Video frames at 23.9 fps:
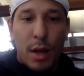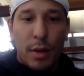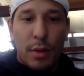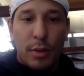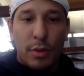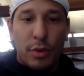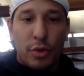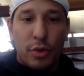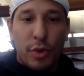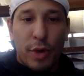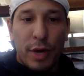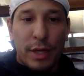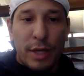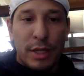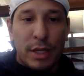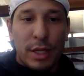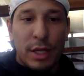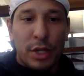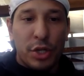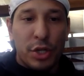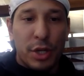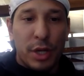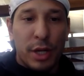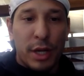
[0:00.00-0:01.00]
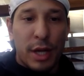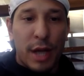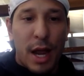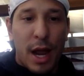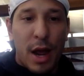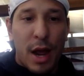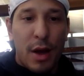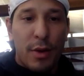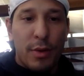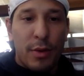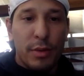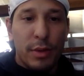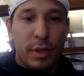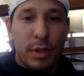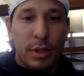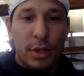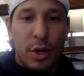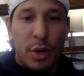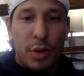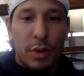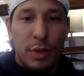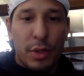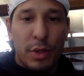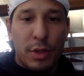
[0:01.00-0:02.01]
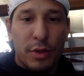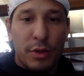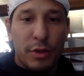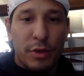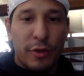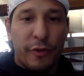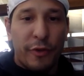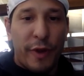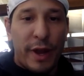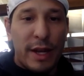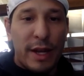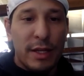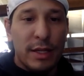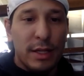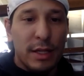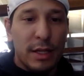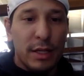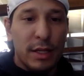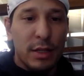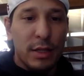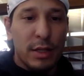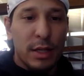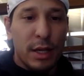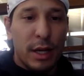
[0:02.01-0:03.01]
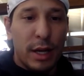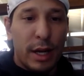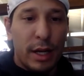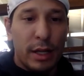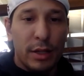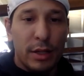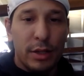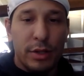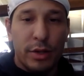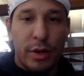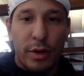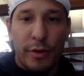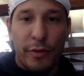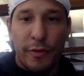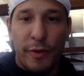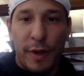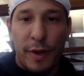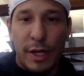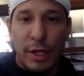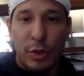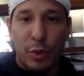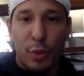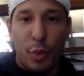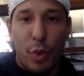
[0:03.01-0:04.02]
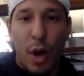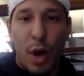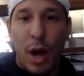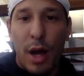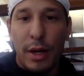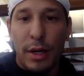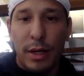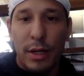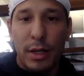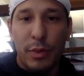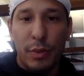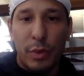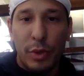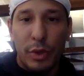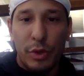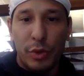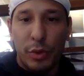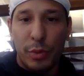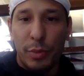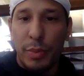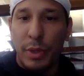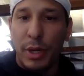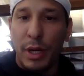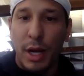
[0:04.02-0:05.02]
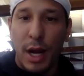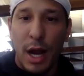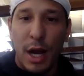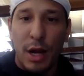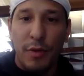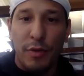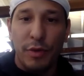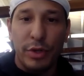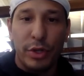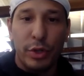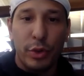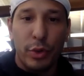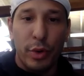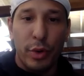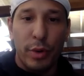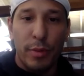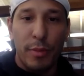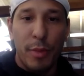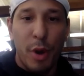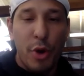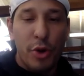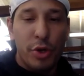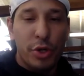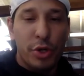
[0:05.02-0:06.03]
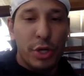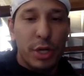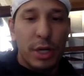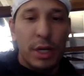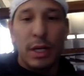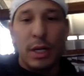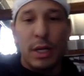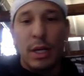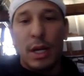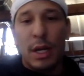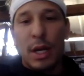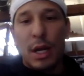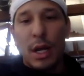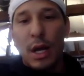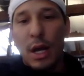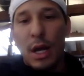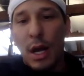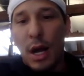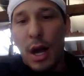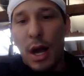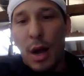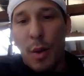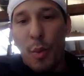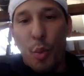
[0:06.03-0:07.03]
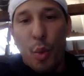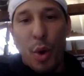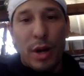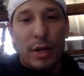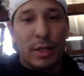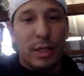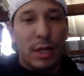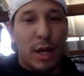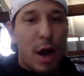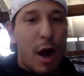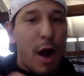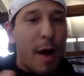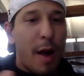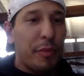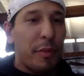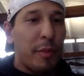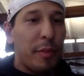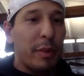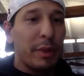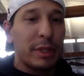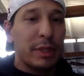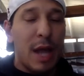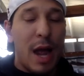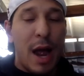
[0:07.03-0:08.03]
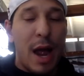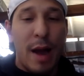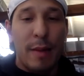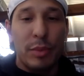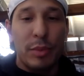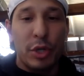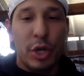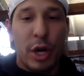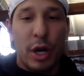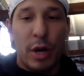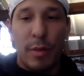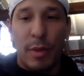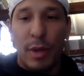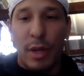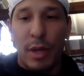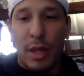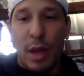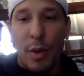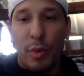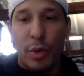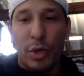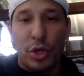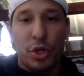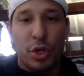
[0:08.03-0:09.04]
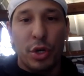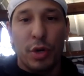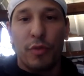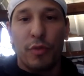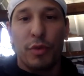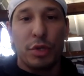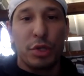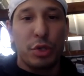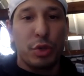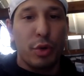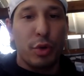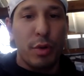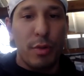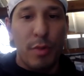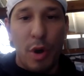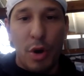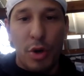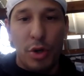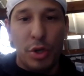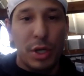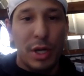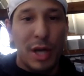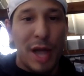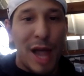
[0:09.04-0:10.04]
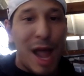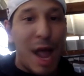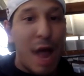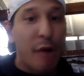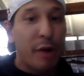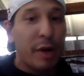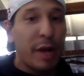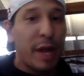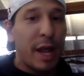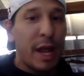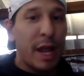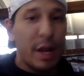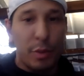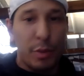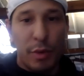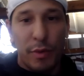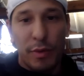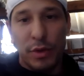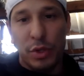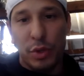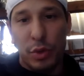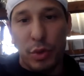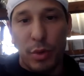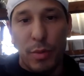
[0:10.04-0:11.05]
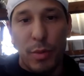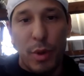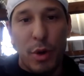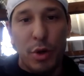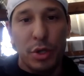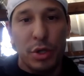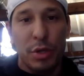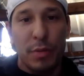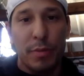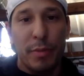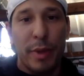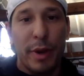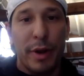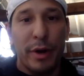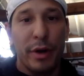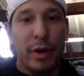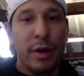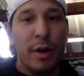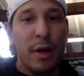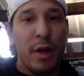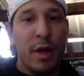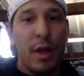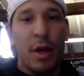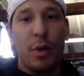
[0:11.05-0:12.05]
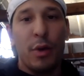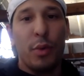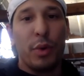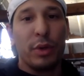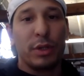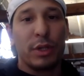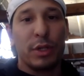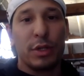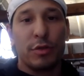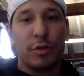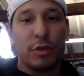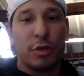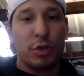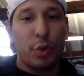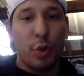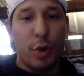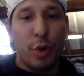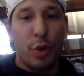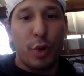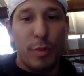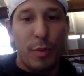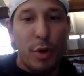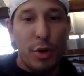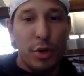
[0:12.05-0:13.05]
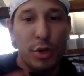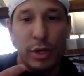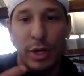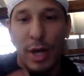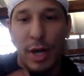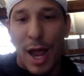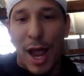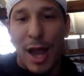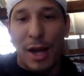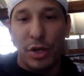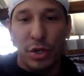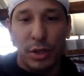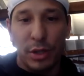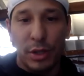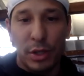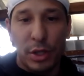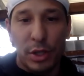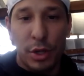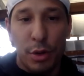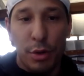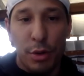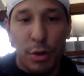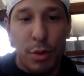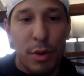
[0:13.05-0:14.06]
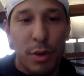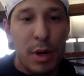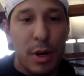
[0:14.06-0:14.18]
transitioning now, let's go into those phases, and let's go to phase 1, which would be kind of restoring motion. When's the optimal time, Jeremy, that we should restore motion? How can we restore motion better? What does restoring motion actually do?